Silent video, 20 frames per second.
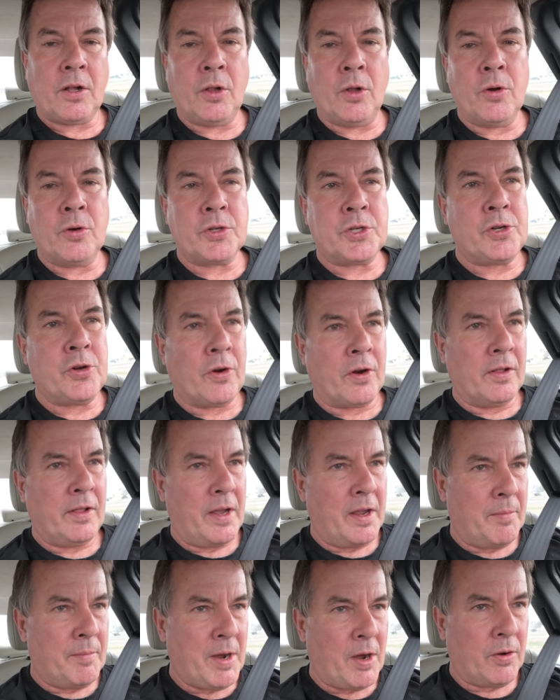closed
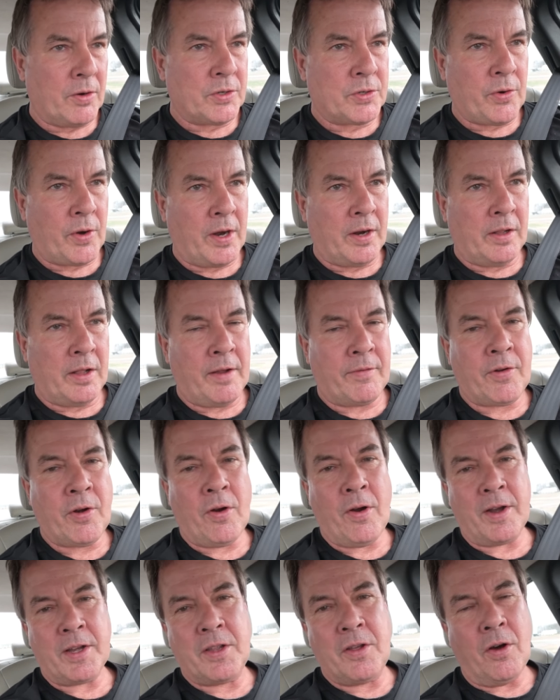Sugarland Mountain Trail
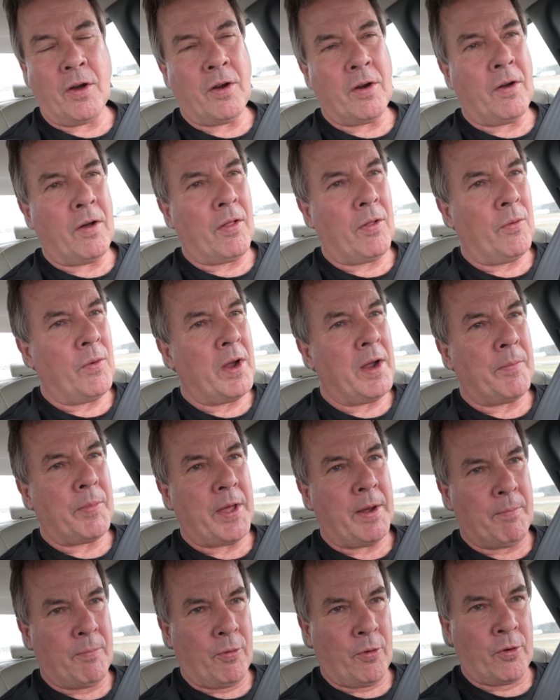after I'd gone all the way up that